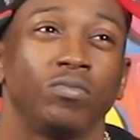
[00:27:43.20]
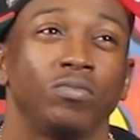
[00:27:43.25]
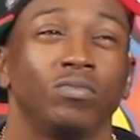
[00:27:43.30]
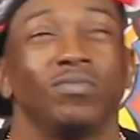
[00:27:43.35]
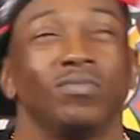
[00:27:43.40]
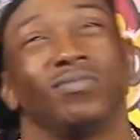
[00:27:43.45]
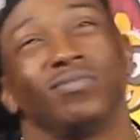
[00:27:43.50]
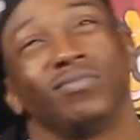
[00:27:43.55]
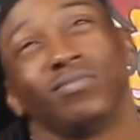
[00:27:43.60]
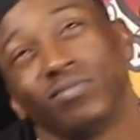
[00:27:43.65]

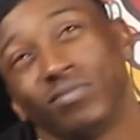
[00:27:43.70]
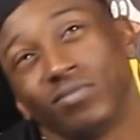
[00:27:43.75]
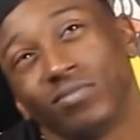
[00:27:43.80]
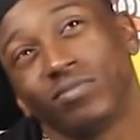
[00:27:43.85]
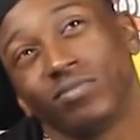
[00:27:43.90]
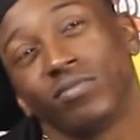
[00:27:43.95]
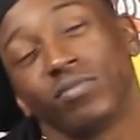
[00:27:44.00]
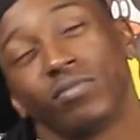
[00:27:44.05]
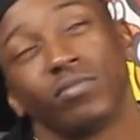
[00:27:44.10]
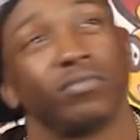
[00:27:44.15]

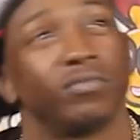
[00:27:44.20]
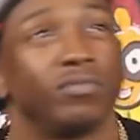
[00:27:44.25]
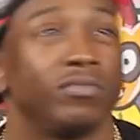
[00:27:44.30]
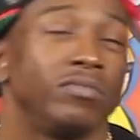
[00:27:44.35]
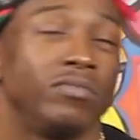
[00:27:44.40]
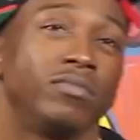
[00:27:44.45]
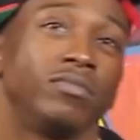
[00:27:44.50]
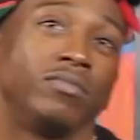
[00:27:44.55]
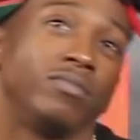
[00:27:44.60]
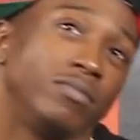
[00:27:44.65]

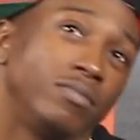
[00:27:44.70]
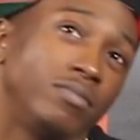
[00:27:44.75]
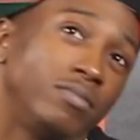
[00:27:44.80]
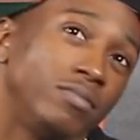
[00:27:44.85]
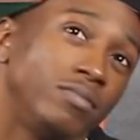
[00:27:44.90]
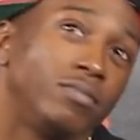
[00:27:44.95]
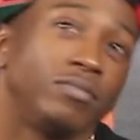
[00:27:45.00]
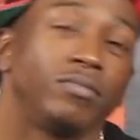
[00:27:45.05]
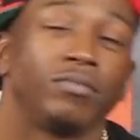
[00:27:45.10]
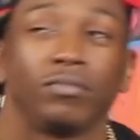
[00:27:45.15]

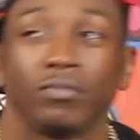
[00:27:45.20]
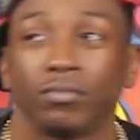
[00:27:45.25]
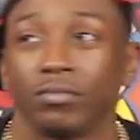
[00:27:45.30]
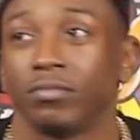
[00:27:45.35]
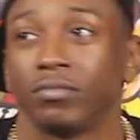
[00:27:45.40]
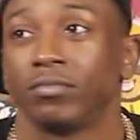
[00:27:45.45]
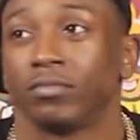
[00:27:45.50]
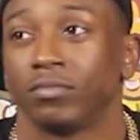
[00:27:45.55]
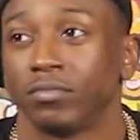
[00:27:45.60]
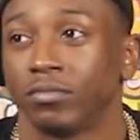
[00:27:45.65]

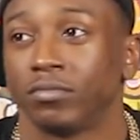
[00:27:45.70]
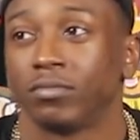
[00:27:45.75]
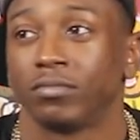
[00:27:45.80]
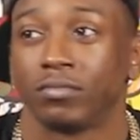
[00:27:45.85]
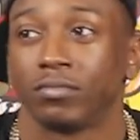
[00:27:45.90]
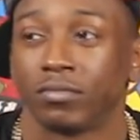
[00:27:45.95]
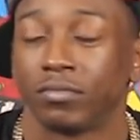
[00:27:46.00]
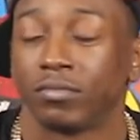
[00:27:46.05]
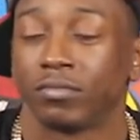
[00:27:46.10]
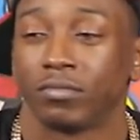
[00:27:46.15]

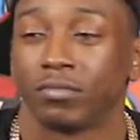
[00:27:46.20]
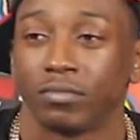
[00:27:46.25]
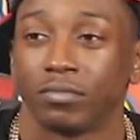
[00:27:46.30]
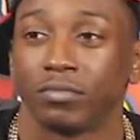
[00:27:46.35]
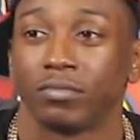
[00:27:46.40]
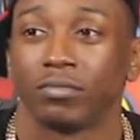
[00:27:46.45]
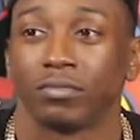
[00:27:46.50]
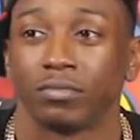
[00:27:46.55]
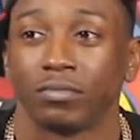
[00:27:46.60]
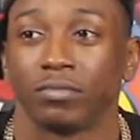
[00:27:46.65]

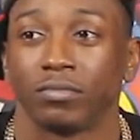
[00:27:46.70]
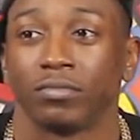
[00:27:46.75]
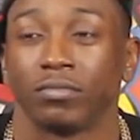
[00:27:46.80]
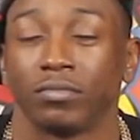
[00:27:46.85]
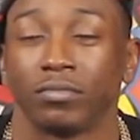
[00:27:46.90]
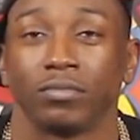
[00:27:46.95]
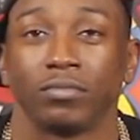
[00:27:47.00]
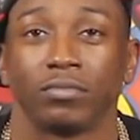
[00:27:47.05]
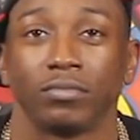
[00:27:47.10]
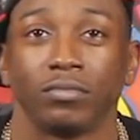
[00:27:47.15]

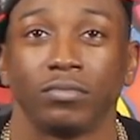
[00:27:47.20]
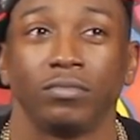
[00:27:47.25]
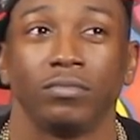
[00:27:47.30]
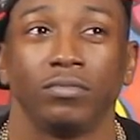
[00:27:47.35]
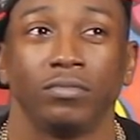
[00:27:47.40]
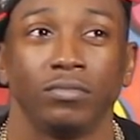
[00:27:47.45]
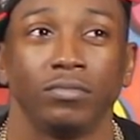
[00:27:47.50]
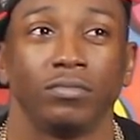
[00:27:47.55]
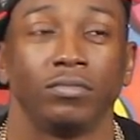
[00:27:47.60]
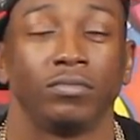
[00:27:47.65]

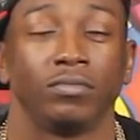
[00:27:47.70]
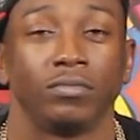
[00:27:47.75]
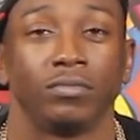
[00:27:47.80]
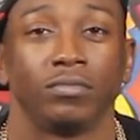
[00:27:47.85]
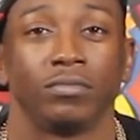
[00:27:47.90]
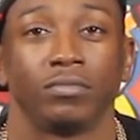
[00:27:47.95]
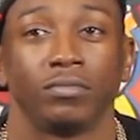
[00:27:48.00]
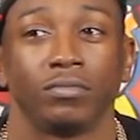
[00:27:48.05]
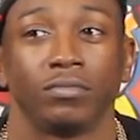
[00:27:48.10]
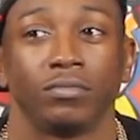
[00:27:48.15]

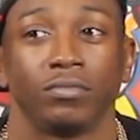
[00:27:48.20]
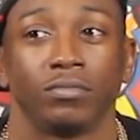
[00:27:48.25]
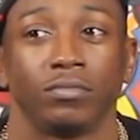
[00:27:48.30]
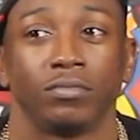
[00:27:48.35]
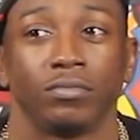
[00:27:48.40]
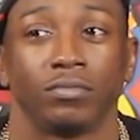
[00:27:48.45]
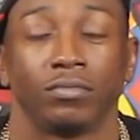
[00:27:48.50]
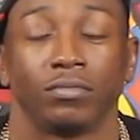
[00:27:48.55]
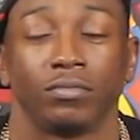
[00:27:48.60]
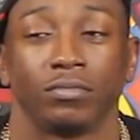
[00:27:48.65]

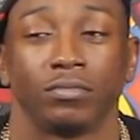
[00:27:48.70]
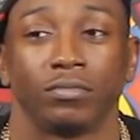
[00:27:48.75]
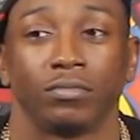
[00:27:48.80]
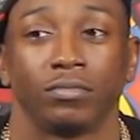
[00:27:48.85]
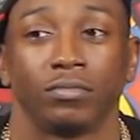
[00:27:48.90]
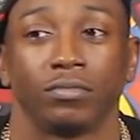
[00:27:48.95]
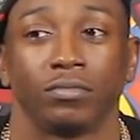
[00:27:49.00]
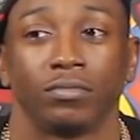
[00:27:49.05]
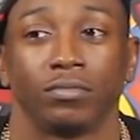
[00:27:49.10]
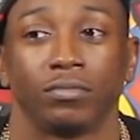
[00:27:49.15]

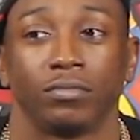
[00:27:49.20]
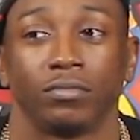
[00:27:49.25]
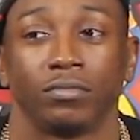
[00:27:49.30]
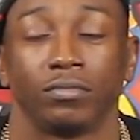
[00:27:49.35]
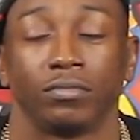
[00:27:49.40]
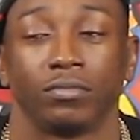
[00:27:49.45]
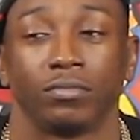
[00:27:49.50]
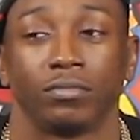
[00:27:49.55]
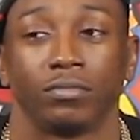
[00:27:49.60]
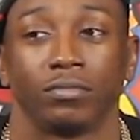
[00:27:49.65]

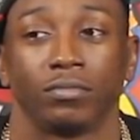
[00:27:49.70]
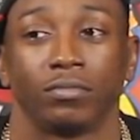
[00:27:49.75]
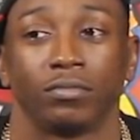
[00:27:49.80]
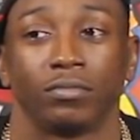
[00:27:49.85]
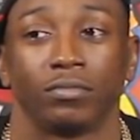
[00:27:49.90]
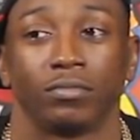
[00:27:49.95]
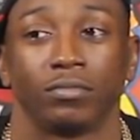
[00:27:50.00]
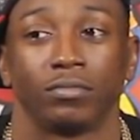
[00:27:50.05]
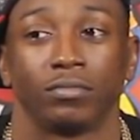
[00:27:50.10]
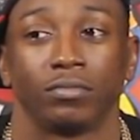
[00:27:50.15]

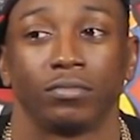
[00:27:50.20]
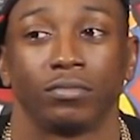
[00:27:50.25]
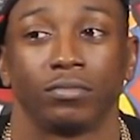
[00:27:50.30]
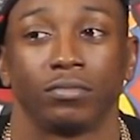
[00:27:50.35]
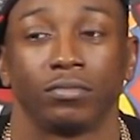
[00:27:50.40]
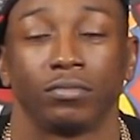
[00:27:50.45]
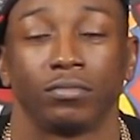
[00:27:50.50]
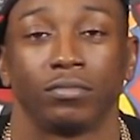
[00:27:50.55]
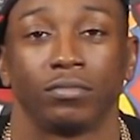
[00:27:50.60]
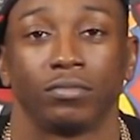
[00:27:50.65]

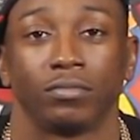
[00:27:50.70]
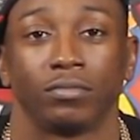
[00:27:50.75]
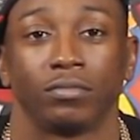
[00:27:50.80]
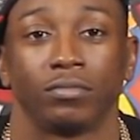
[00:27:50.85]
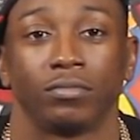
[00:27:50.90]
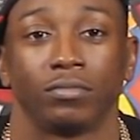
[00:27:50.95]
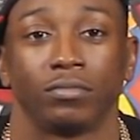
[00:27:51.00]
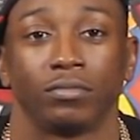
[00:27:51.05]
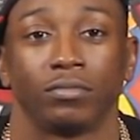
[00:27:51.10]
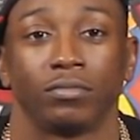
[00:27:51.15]
No words are spoken by the person on screen.